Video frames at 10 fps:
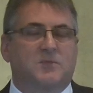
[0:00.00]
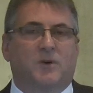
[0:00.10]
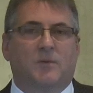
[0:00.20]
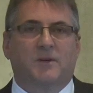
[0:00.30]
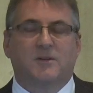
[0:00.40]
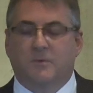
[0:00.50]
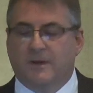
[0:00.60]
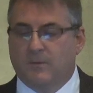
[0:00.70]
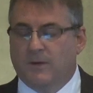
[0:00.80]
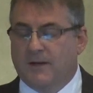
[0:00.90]
spot because
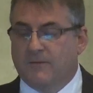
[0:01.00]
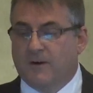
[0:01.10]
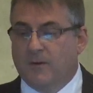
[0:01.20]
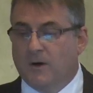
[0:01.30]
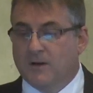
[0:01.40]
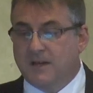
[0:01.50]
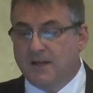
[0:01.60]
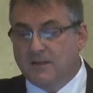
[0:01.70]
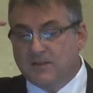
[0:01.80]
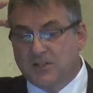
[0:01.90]
we had a very
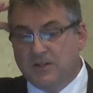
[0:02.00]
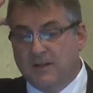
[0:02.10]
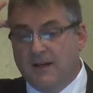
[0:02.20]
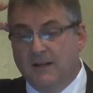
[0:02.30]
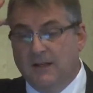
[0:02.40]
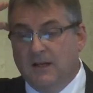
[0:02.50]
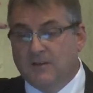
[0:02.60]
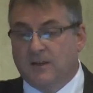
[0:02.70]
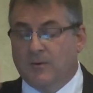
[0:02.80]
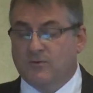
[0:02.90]
well-attended session there.
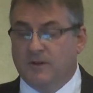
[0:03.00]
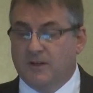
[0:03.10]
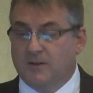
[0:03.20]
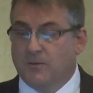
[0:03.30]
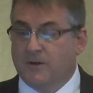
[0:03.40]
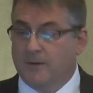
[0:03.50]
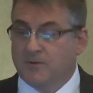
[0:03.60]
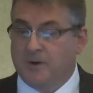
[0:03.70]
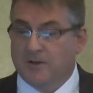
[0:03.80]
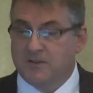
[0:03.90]
So that was really good that we were able
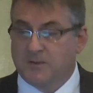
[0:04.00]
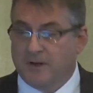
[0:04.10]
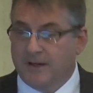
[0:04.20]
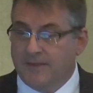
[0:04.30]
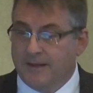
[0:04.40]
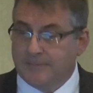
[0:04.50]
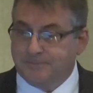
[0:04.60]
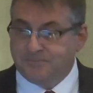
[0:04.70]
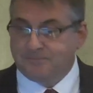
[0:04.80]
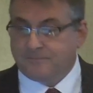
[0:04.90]
to participate in
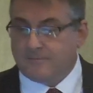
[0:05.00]
that.